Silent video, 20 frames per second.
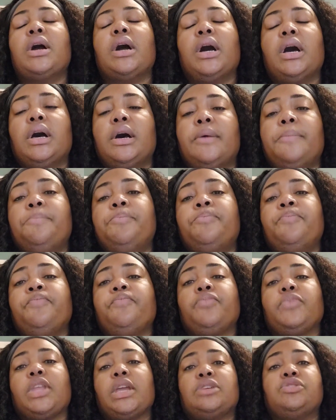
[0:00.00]
Um,
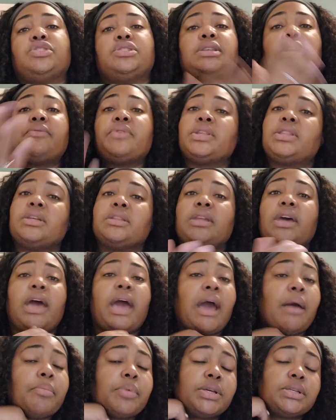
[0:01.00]
and just everything that
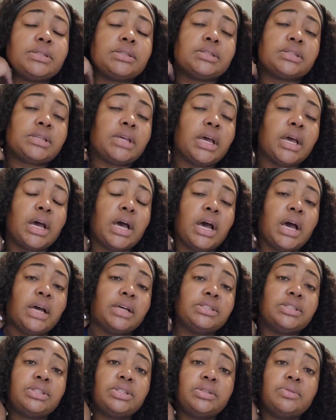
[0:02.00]
happens
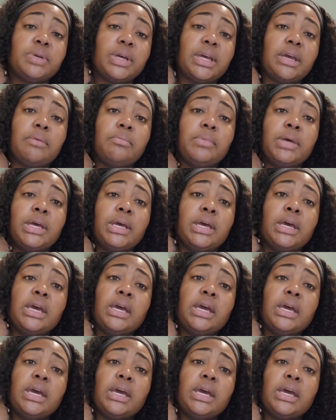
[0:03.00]
uh, to him.